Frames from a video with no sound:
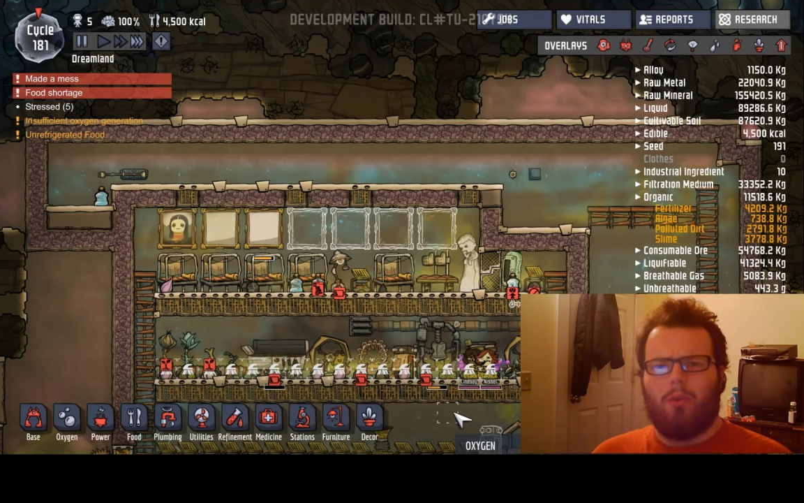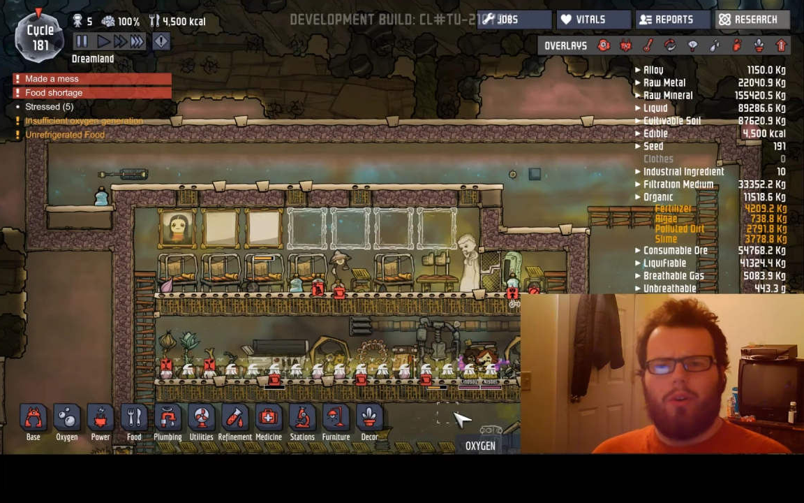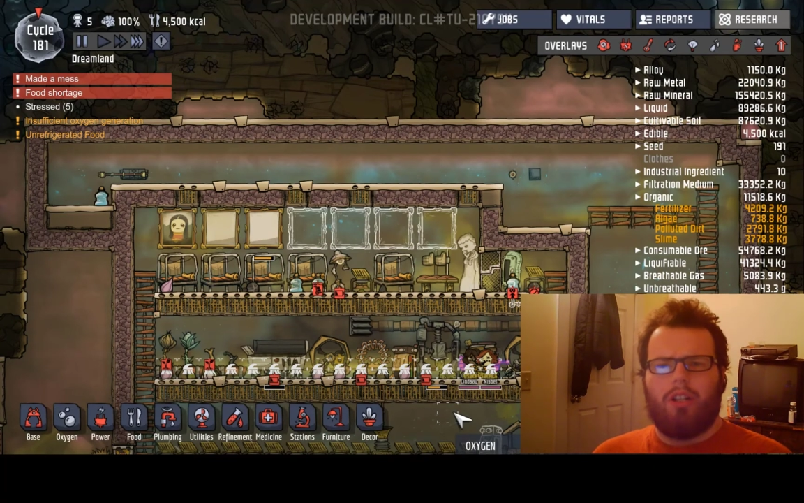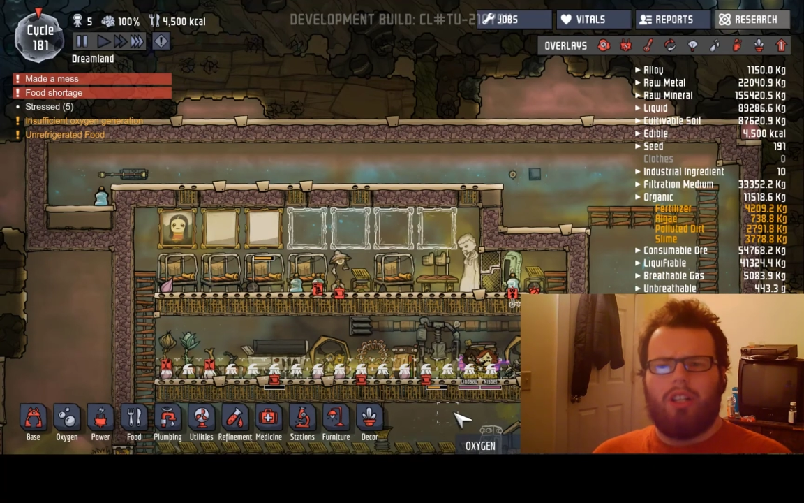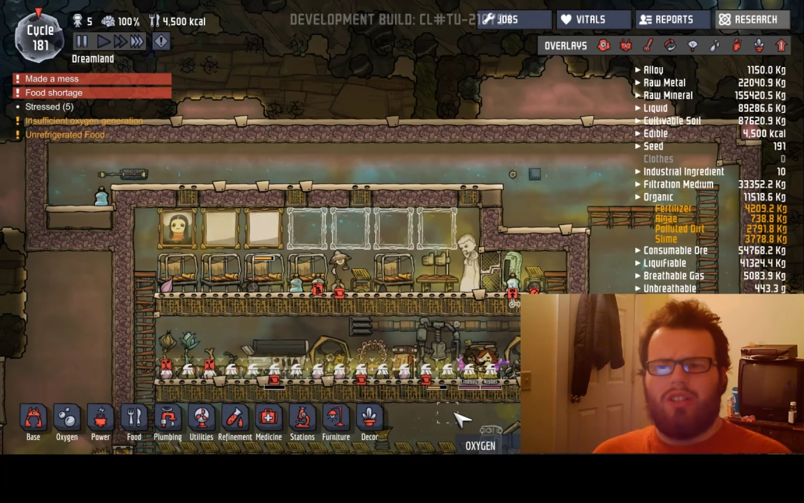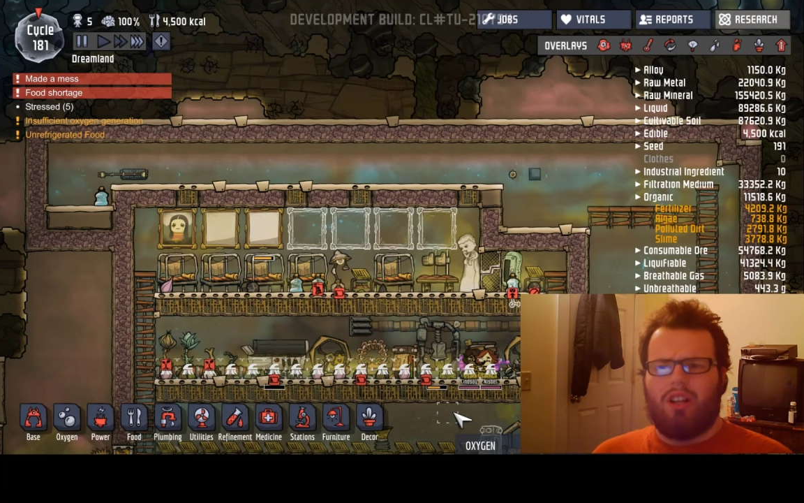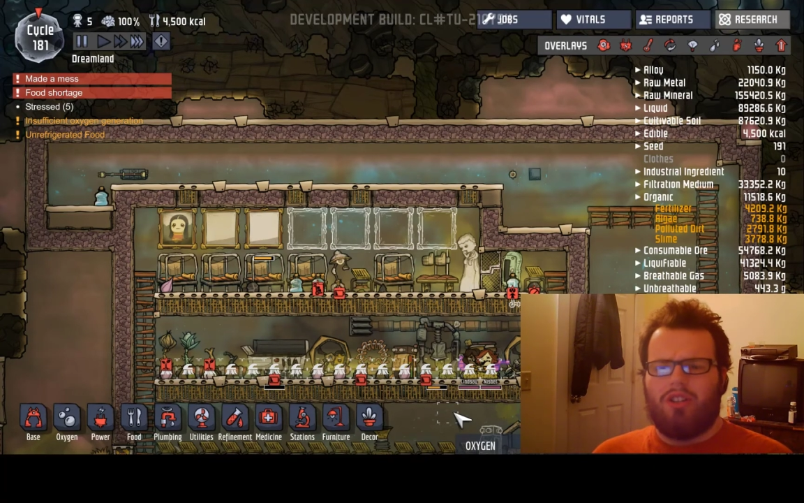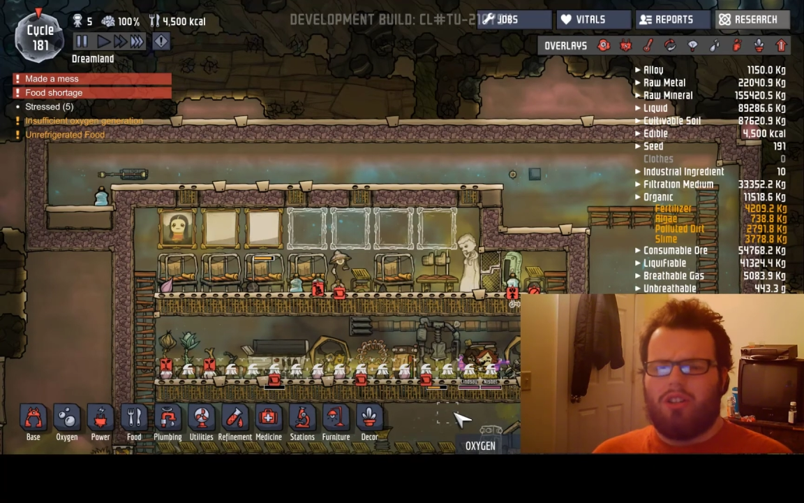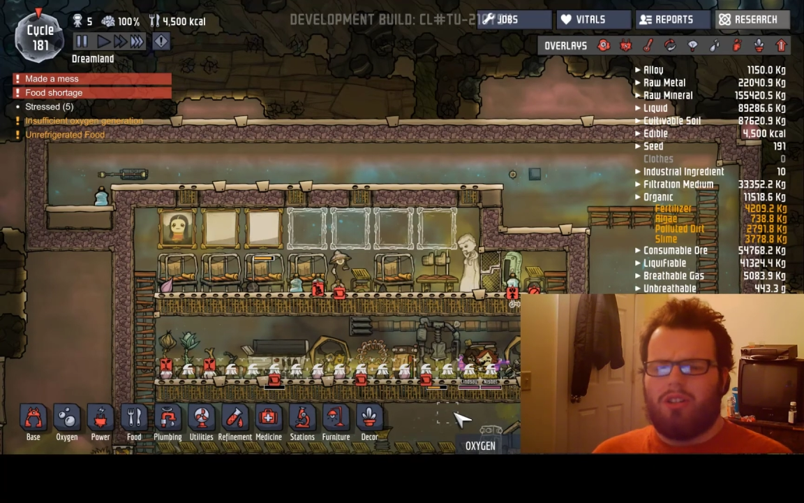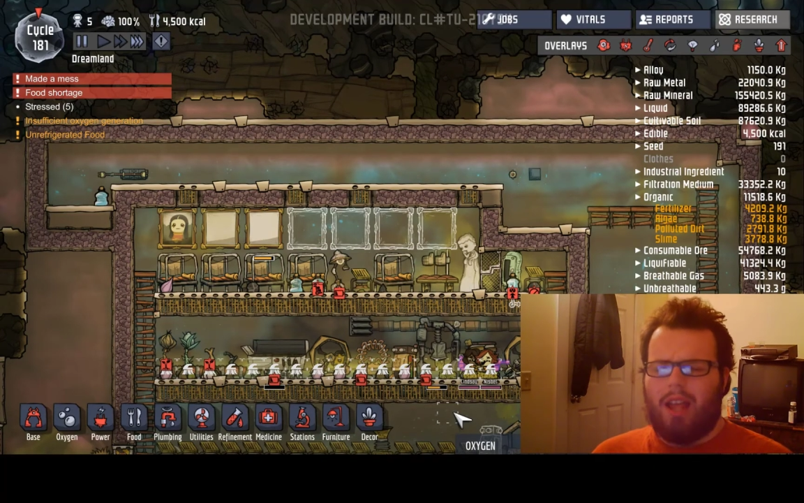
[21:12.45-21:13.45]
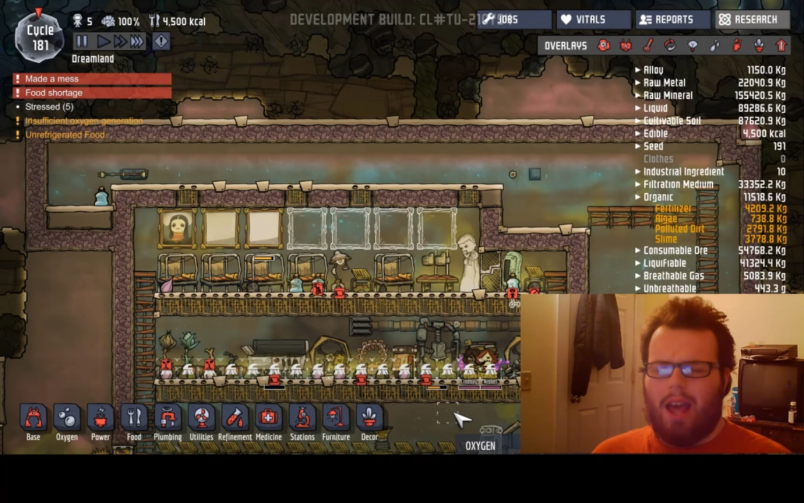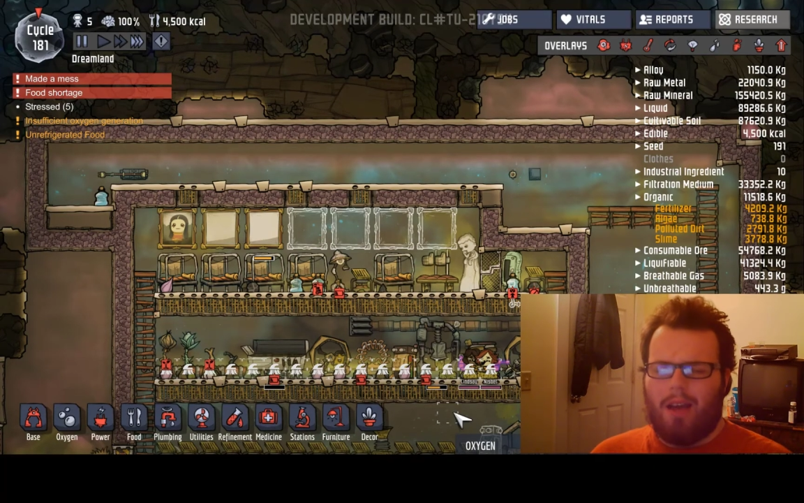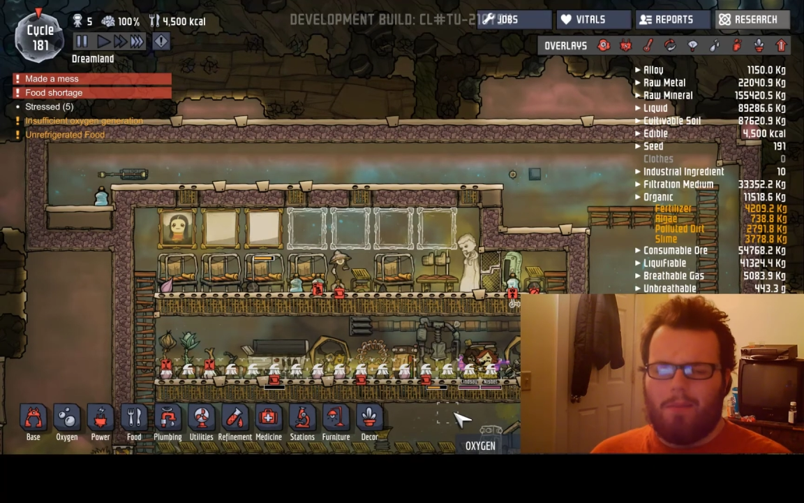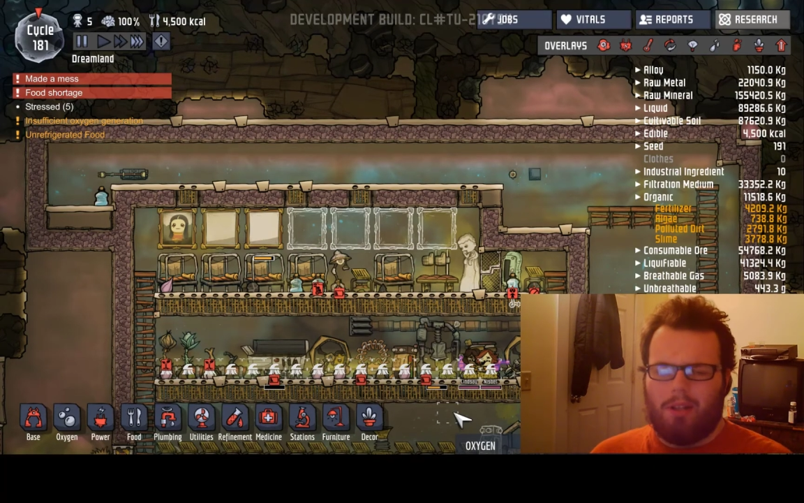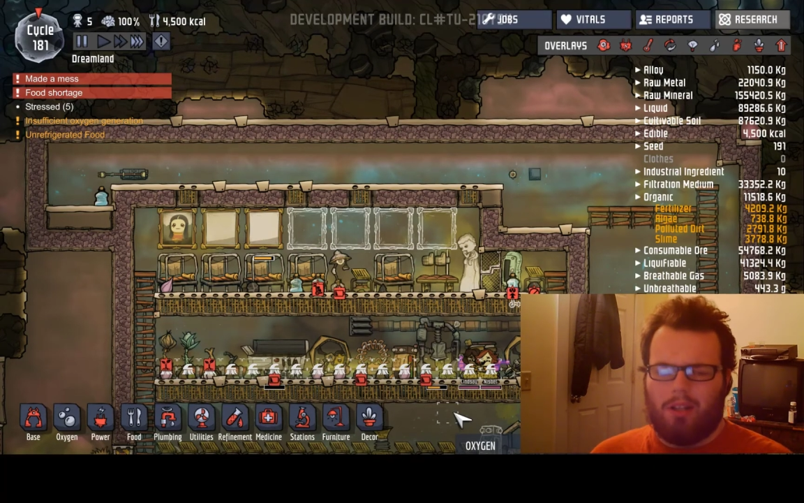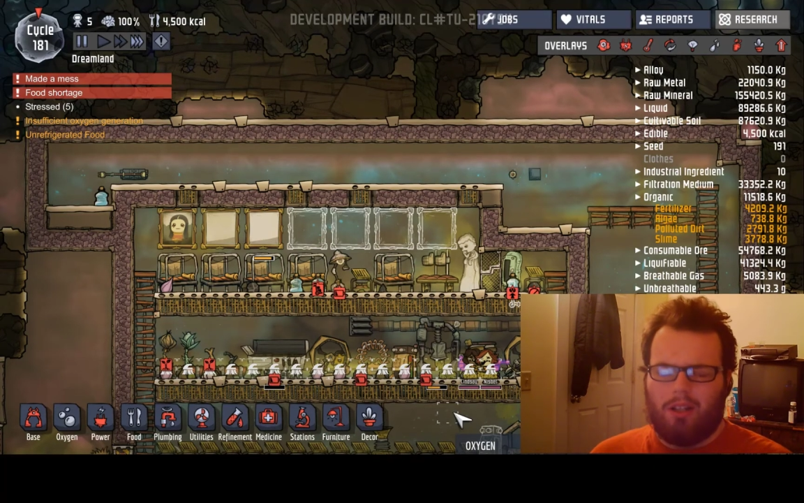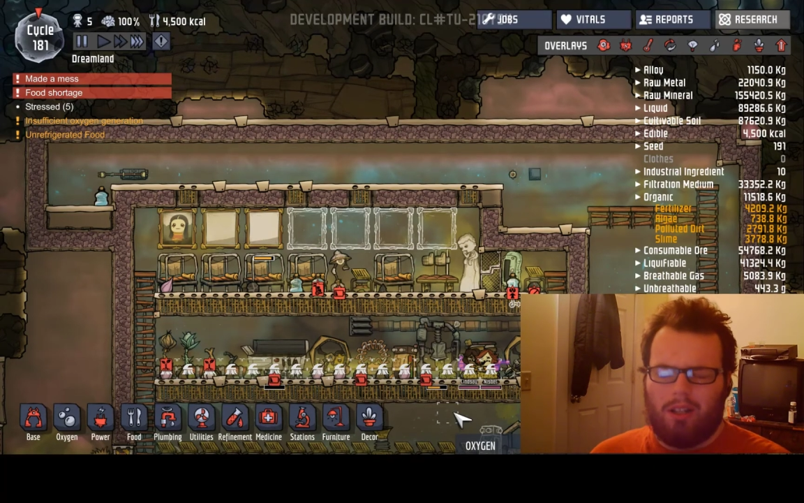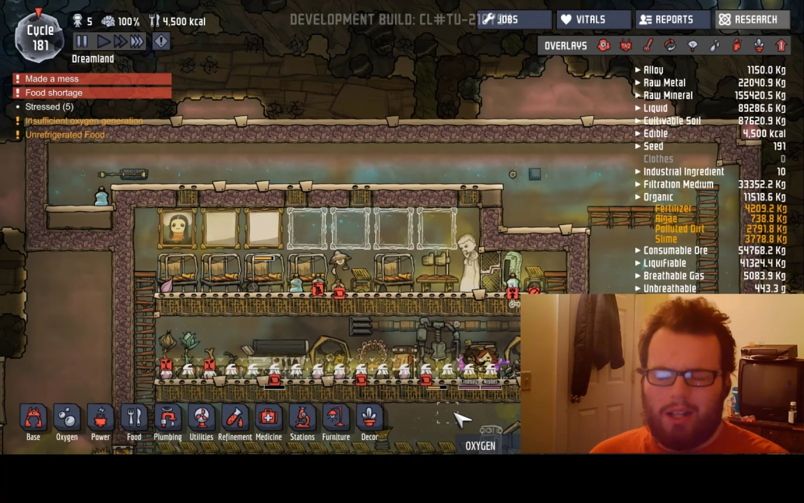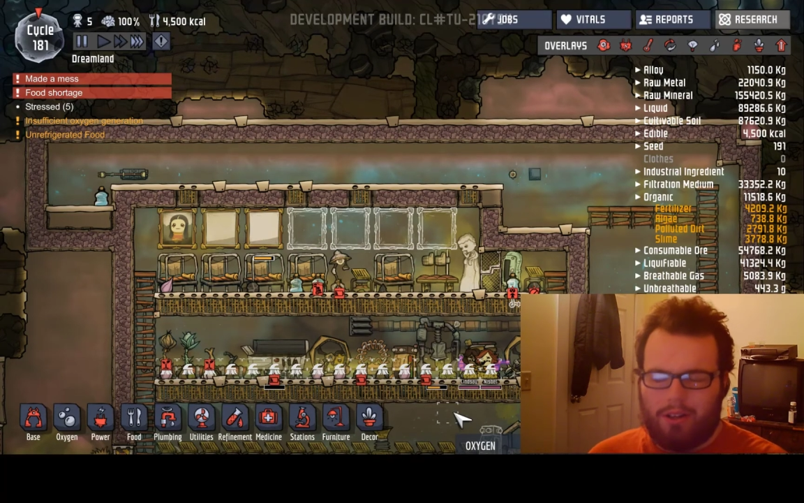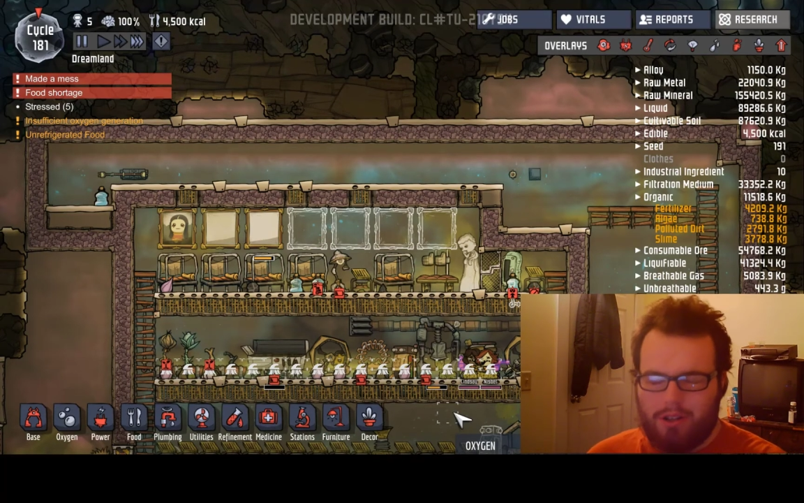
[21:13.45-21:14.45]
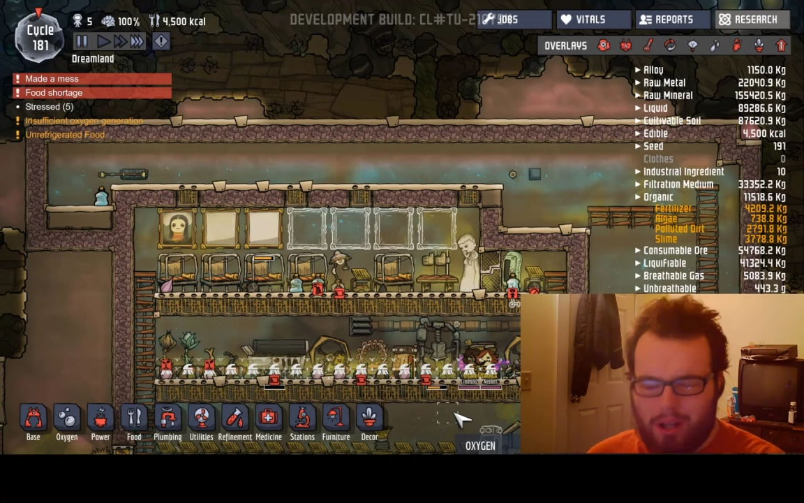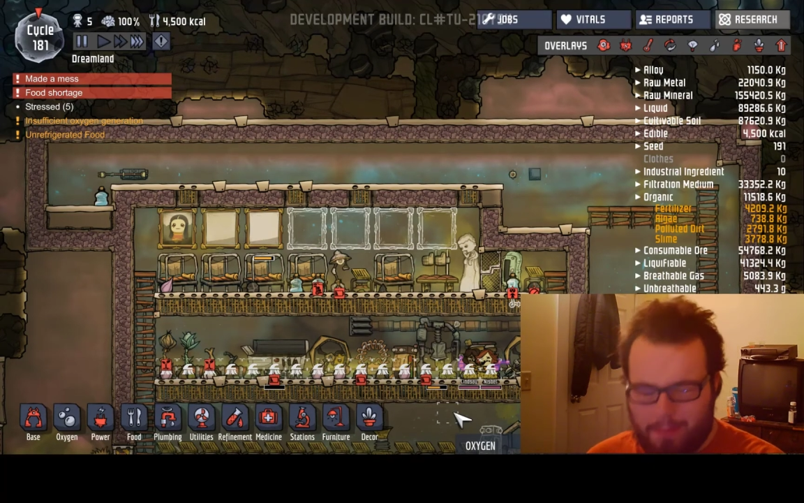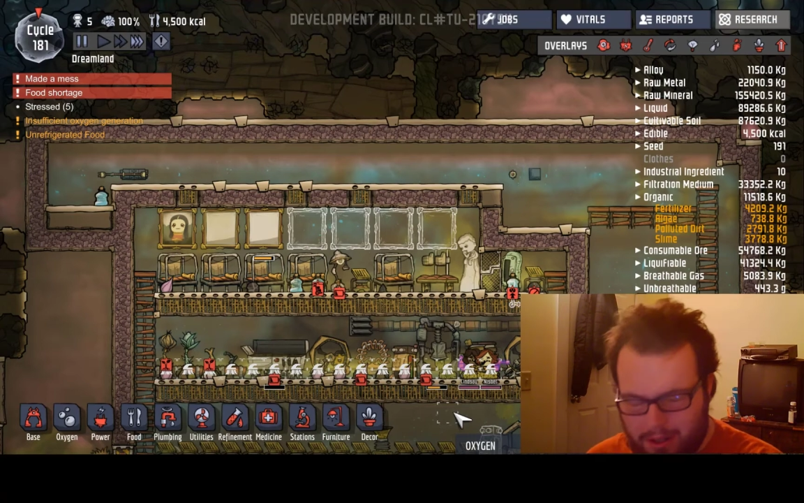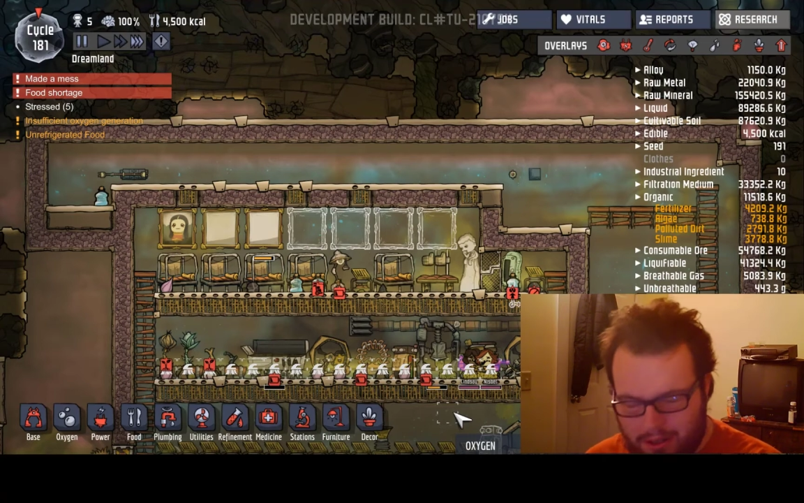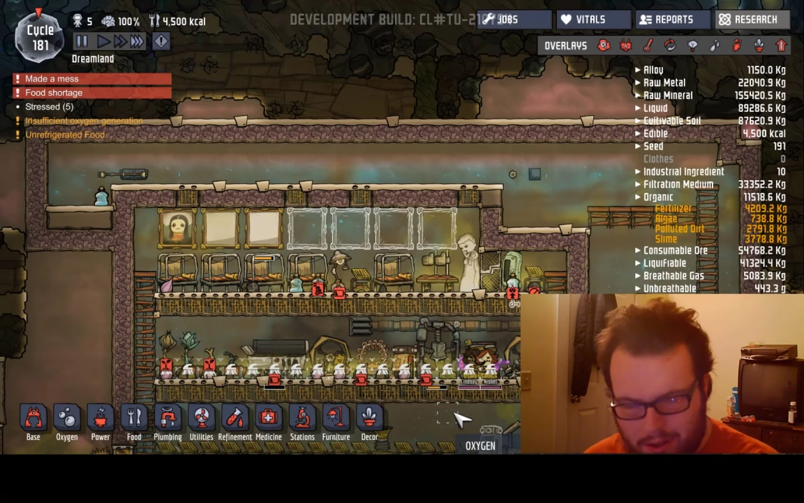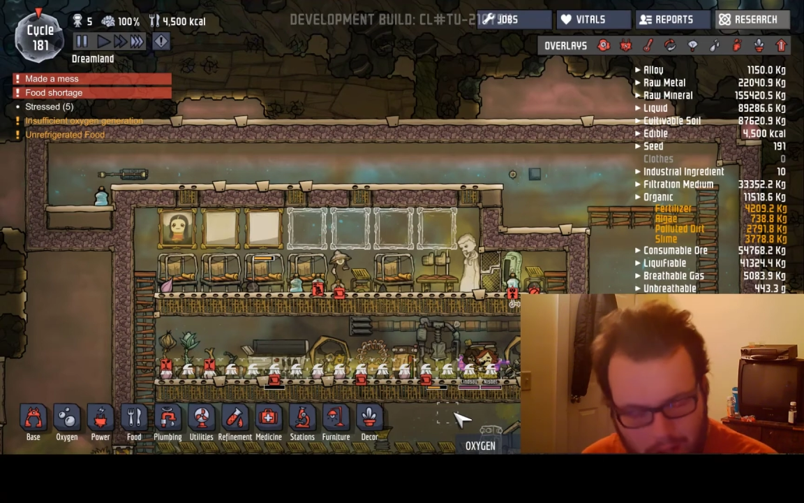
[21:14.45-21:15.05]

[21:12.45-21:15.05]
or discussion tab in Clay Entertainment's